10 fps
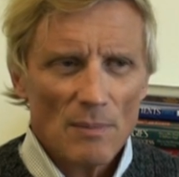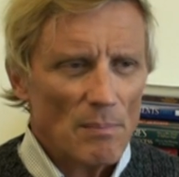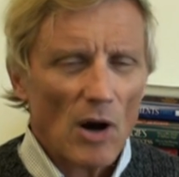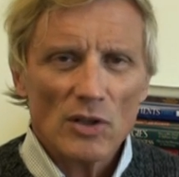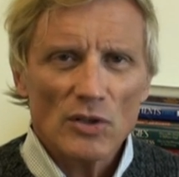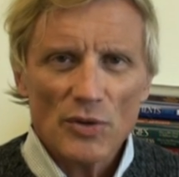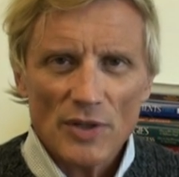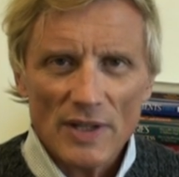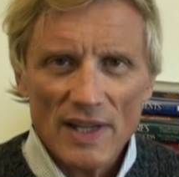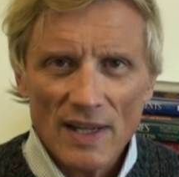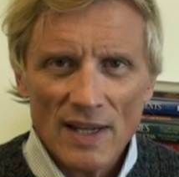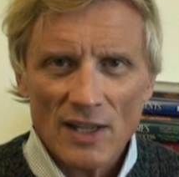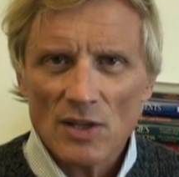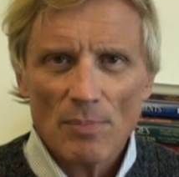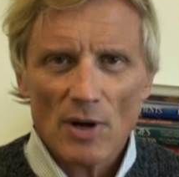Martin Luther King
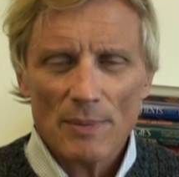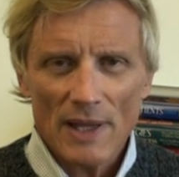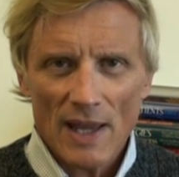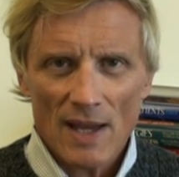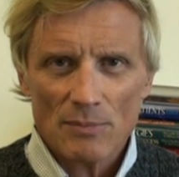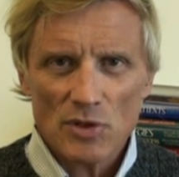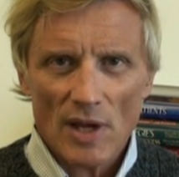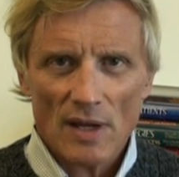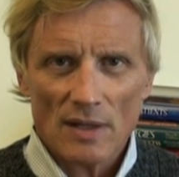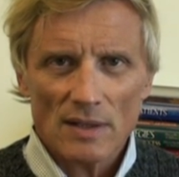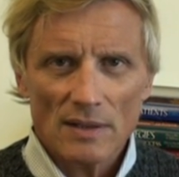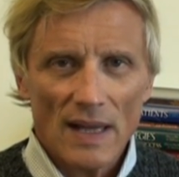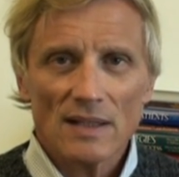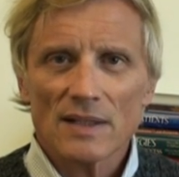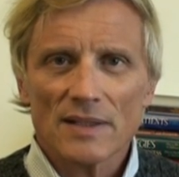in the Birmingham jail,
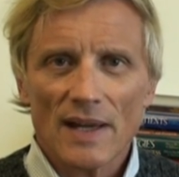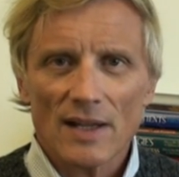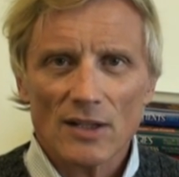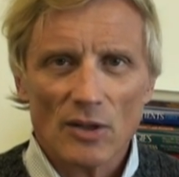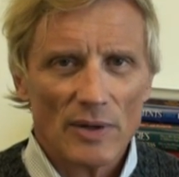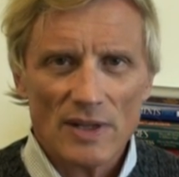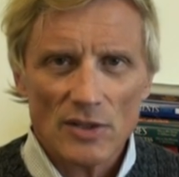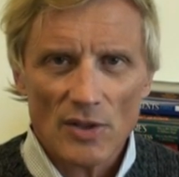Helen Keller in the